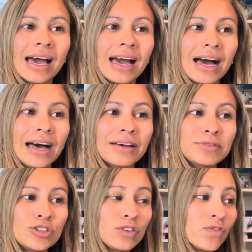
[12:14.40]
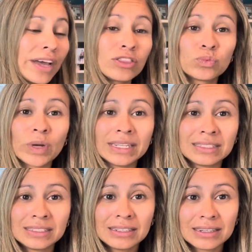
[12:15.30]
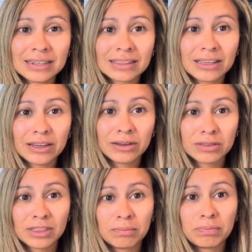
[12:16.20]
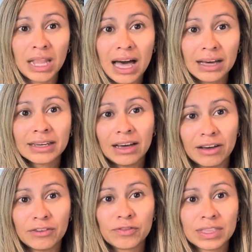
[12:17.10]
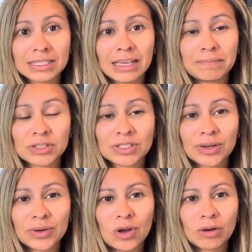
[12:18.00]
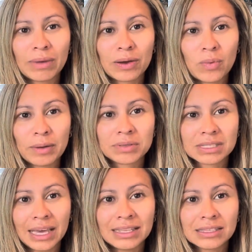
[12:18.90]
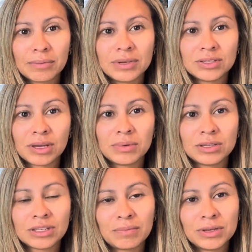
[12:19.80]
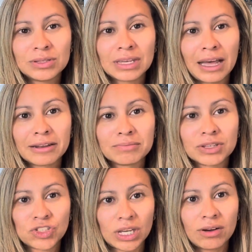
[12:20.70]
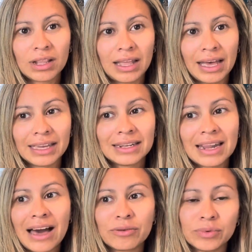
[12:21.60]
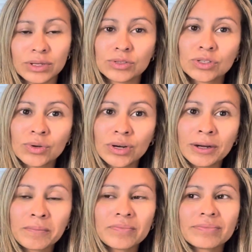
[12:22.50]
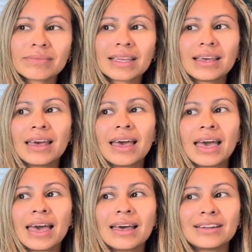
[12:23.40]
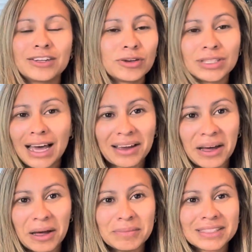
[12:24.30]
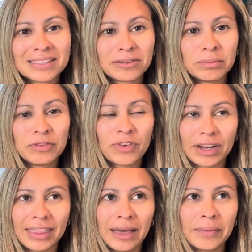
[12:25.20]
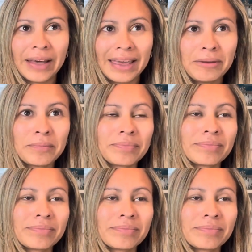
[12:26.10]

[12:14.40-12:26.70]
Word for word: Uh, you can find the written, the, the blog of this episode on my website, www.michelleklein.realtor.no.com. it's a little bit funny that way.